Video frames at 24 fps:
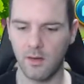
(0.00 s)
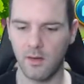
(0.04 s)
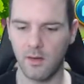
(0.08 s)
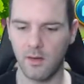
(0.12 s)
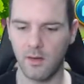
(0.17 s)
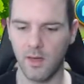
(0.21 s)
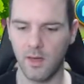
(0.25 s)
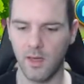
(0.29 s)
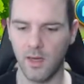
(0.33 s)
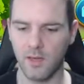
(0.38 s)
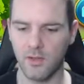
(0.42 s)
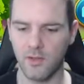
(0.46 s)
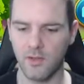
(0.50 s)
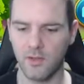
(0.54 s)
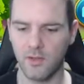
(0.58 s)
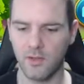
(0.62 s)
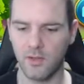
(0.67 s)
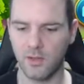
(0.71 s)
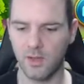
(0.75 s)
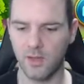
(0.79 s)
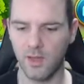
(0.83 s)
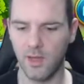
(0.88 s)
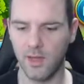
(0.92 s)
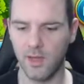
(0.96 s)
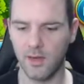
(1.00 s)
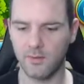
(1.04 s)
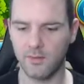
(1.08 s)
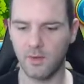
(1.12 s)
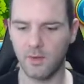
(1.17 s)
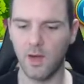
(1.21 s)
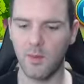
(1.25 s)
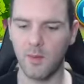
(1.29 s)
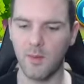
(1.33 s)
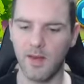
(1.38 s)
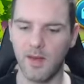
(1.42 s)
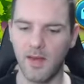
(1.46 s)
And I shouldn't have to, oh,
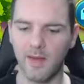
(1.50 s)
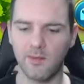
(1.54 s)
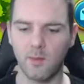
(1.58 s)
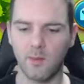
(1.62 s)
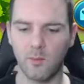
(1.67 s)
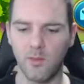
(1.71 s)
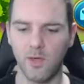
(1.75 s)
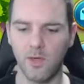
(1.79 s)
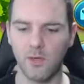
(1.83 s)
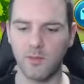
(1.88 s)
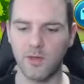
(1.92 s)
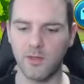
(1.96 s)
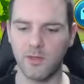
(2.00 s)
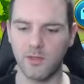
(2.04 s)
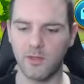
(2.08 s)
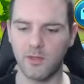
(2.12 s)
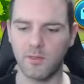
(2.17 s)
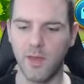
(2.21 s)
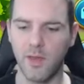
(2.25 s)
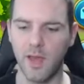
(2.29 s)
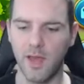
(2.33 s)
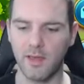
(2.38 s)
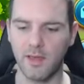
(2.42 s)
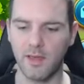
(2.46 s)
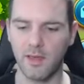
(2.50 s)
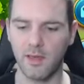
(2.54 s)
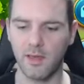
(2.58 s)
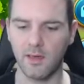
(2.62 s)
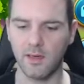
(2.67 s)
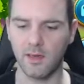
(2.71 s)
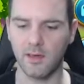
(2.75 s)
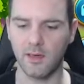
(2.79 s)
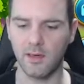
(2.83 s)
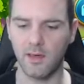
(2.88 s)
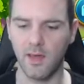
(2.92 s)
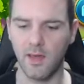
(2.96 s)
I might have to bring Richard back
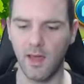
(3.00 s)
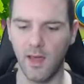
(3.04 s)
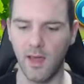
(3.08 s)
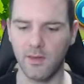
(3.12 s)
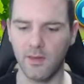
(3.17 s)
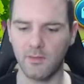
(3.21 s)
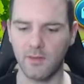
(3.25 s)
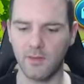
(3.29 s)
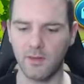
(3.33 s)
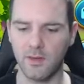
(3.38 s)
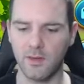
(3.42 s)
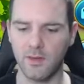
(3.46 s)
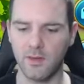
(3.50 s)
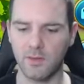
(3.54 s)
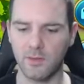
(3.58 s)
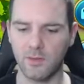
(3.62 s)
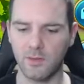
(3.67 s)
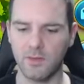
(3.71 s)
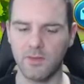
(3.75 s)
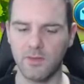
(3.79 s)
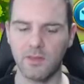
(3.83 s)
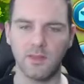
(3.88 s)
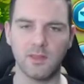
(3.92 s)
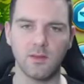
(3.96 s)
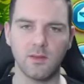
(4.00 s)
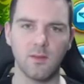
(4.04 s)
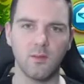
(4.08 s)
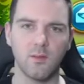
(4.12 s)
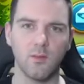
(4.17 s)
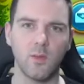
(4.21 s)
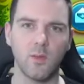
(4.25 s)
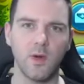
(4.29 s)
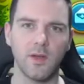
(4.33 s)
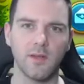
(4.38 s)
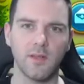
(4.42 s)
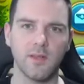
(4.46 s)
in after this. We'll see
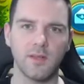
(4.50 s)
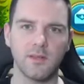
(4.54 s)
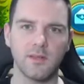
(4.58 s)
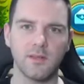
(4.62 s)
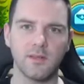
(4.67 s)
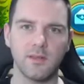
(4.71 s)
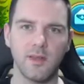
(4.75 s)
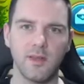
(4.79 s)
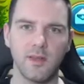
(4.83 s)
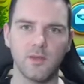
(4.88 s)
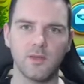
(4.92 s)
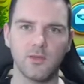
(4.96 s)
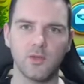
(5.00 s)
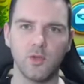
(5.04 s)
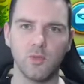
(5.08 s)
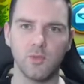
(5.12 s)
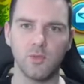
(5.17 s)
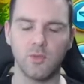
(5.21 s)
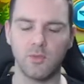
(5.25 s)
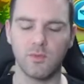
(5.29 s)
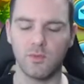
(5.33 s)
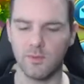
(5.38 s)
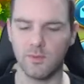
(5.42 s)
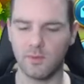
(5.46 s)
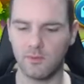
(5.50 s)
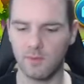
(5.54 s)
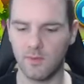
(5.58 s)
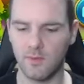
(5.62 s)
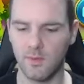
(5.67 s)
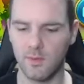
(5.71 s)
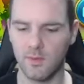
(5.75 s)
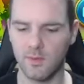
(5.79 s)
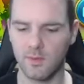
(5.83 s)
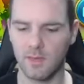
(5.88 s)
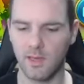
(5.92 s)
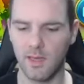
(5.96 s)
what his troop
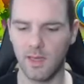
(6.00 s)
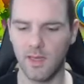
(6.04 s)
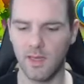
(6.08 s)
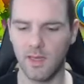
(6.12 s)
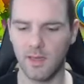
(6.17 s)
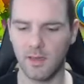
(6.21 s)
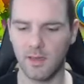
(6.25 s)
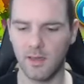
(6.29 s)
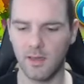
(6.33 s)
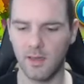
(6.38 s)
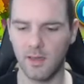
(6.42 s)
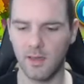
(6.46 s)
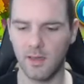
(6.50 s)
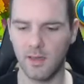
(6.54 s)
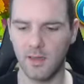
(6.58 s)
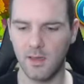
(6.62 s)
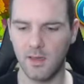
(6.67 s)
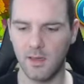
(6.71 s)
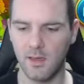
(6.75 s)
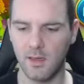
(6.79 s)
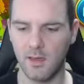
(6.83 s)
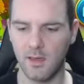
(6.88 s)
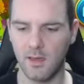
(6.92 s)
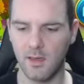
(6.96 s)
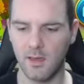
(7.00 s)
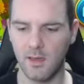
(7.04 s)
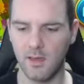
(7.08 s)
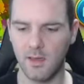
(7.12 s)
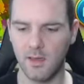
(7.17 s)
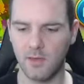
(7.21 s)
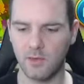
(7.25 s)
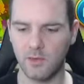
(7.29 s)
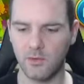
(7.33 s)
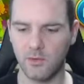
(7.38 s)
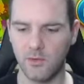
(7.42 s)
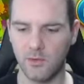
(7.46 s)
is like.
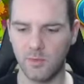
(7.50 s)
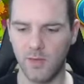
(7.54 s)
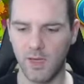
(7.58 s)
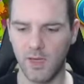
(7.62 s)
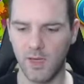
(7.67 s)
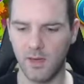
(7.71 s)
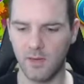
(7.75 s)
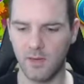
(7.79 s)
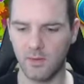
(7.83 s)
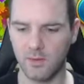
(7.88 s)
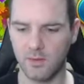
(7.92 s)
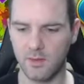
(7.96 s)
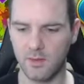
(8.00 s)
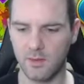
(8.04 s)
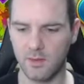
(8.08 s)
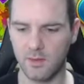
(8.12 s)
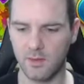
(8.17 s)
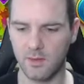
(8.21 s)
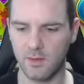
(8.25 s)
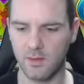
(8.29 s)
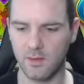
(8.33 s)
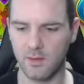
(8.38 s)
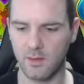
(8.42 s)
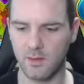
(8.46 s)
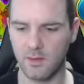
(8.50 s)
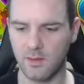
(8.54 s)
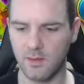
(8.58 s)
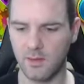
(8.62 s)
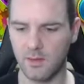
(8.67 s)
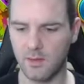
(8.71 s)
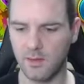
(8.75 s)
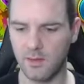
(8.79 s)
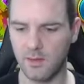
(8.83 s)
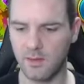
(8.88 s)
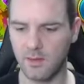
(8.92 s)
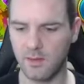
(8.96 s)
Troop count.
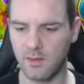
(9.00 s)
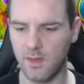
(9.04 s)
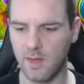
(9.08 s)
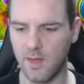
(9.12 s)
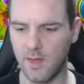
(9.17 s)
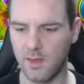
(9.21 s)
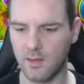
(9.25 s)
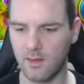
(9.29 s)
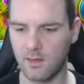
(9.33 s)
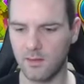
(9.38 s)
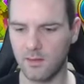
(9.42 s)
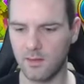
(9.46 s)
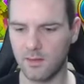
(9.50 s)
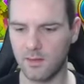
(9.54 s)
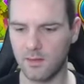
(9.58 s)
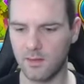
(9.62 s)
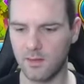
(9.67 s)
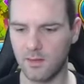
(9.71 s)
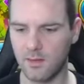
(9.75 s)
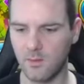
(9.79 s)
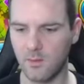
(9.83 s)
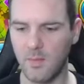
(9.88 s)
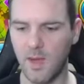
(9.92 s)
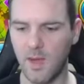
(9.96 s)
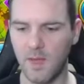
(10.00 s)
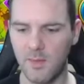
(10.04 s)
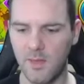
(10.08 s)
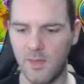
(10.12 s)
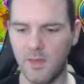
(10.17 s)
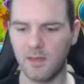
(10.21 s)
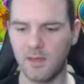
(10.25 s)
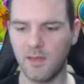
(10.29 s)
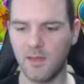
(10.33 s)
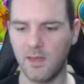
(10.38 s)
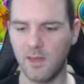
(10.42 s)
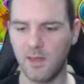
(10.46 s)
Yeah, it looks like we might be
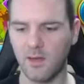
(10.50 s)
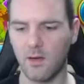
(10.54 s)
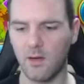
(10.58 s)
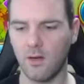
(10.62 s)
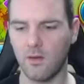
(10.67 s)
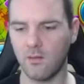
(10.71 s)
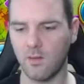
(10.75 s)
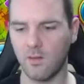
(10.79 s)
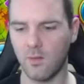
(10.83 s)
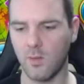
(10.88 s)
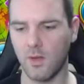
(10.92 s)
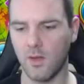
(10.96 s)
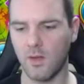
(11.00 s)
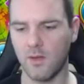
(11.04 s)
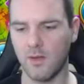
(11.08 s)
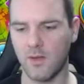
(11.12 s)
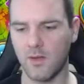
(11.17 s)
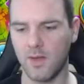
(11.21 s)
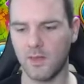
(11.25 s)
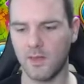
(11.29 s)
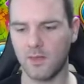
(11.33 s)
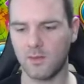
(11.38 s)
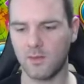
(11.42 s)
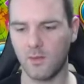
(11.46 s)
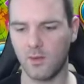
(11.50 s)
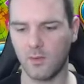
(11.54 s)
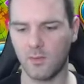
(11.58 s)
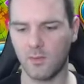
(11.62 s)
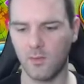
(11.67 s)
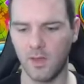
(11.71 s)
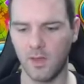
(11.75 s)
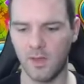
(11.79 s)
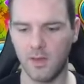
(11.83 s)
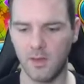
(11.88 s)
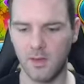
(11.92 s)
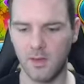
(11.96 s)
able to get all of them on the next one, but